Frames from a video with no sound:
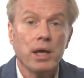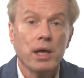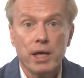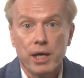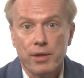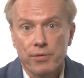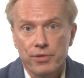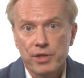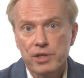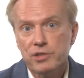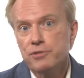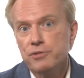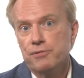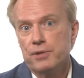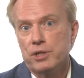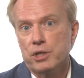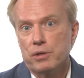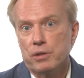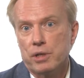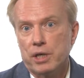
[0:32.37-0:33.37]
In this
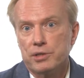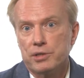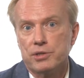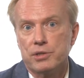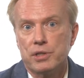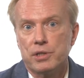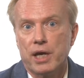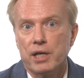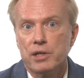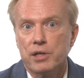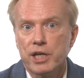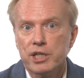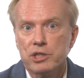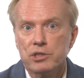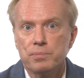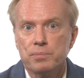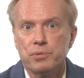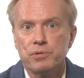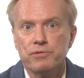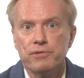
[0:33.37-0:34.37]
video lesson, I'd like
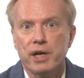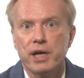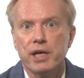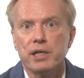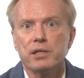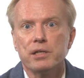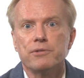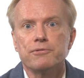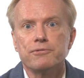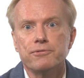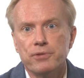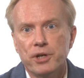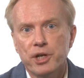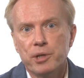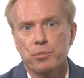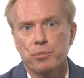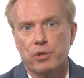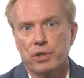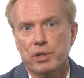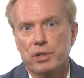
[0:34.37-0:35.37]
to provide a
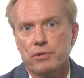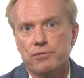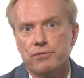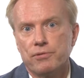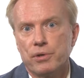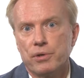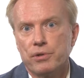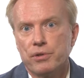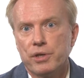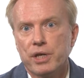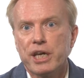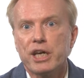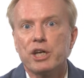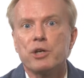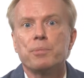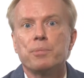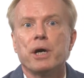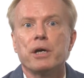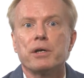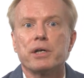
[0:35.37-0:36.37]
framework for thinking
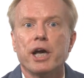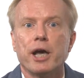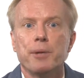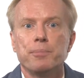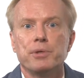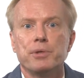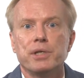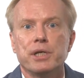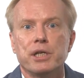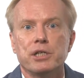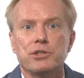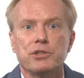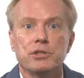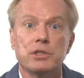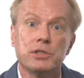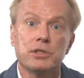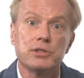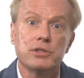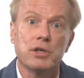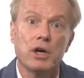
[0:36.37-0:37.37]
about computation
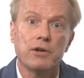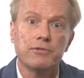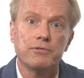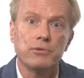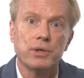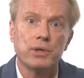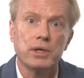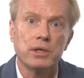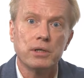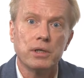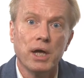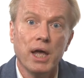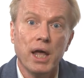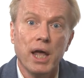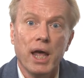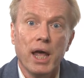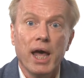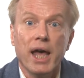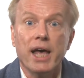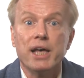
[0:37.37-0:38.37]
and software
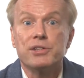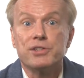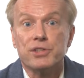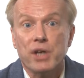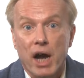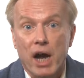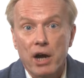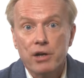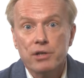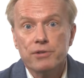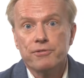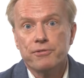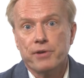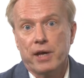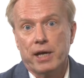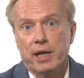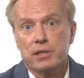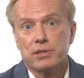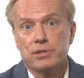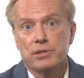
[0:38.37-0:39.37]
as
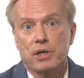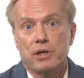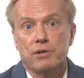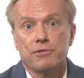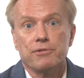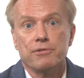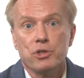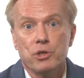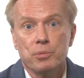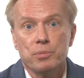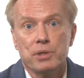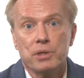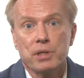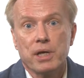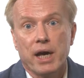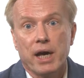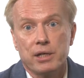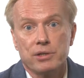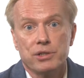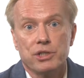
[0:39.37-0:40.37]
artifacts of human
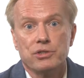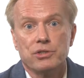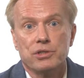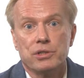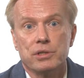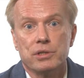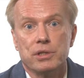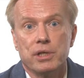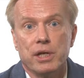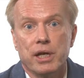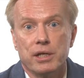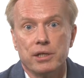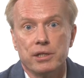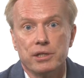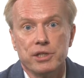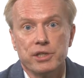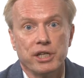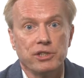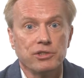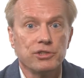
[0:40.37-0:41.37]
cognition and
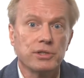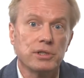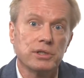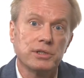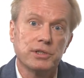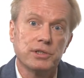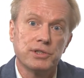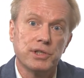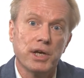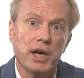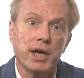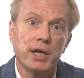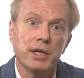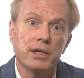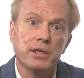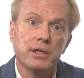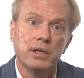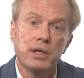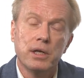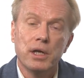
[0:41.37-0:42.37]
intentional
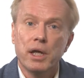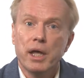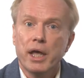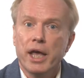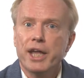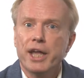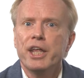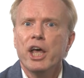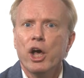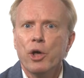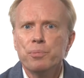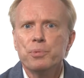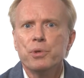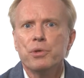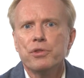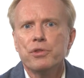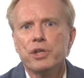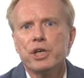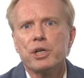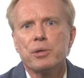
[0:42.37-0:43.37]
design, and help
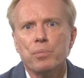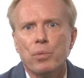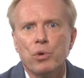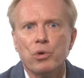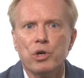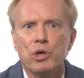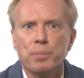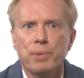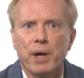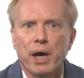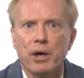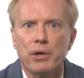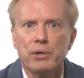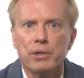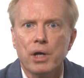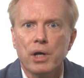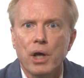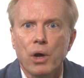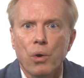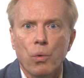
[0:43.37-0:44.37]
you think more about
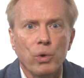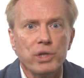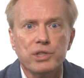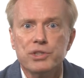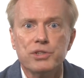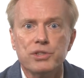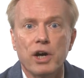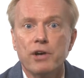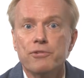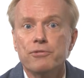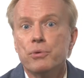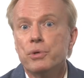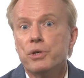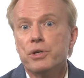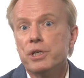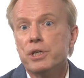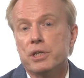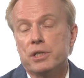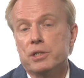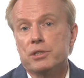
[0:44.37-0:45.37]
what
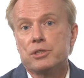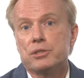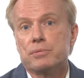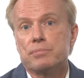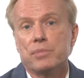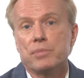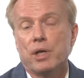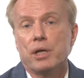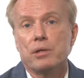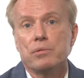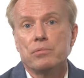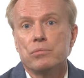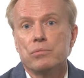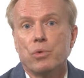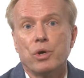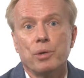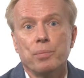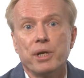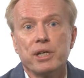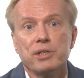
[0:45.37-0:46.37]
software is and
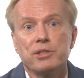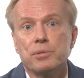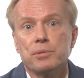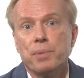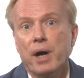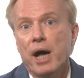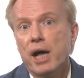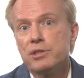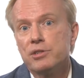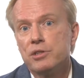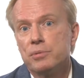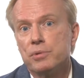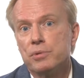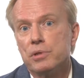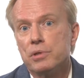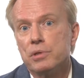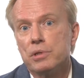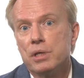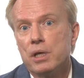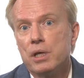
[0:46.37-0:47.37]
what makes it
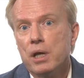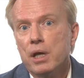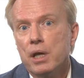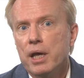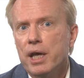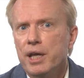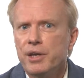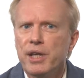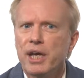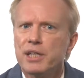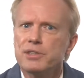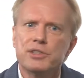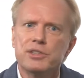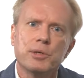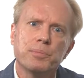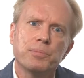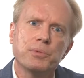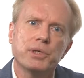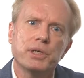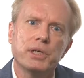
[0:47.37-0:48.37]
possible, and not
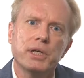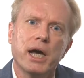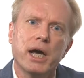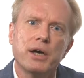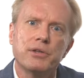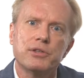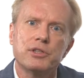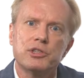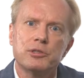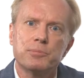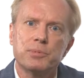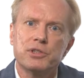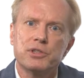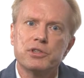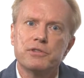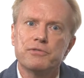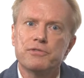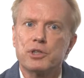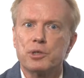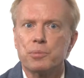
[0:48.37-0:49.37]
simply how the
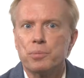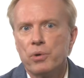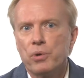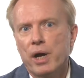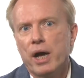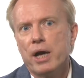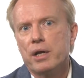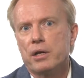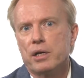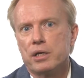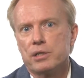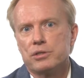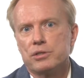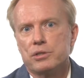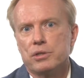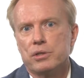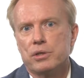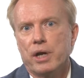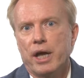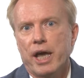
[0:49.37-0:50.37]
specific products
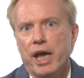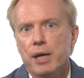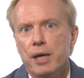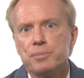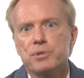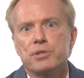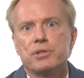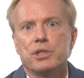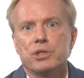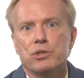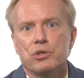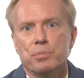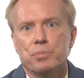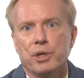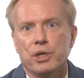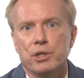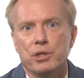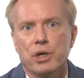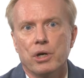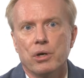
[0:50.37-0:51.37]
or apps that you
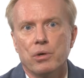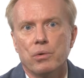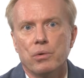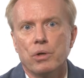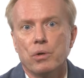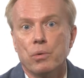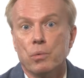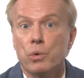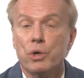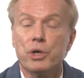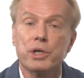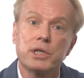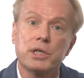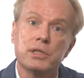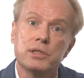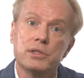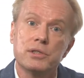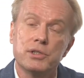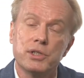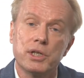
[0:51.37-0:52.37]
may know work
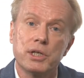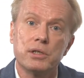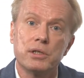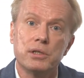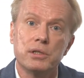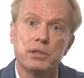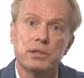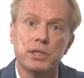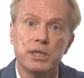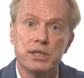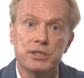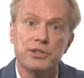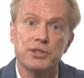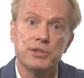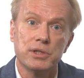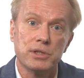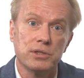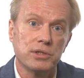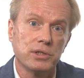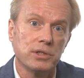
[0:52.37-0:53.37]
in single
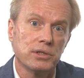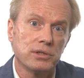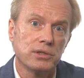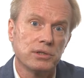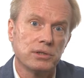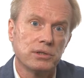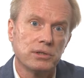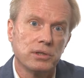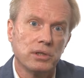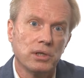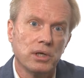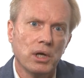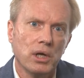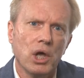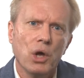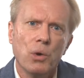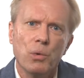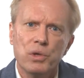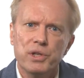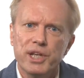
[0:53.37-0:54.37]
instances.
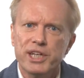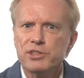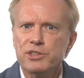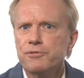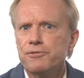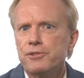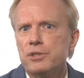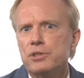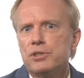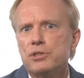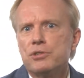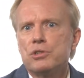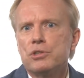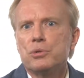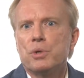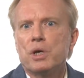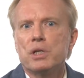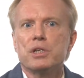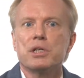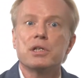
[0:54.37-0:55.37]
Well, let's first
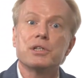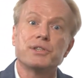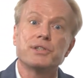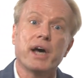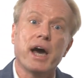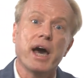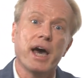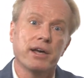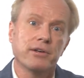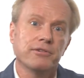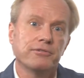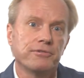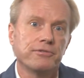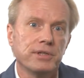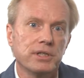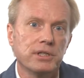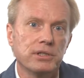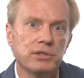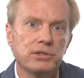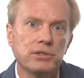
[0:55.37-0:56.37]
do a little dive
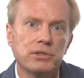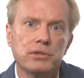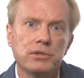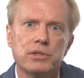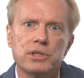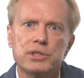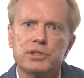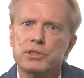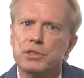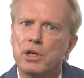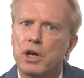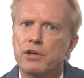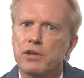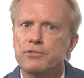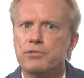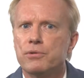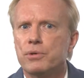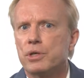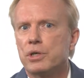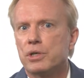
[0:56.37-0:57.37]
into the
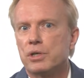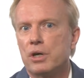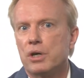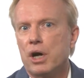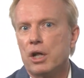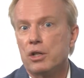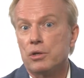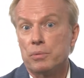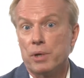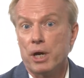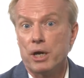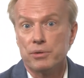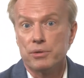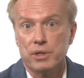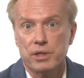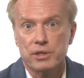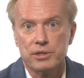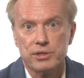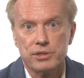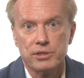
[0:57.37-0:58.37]
software all around
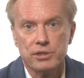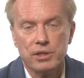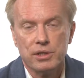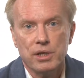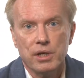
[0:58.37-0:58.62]
us.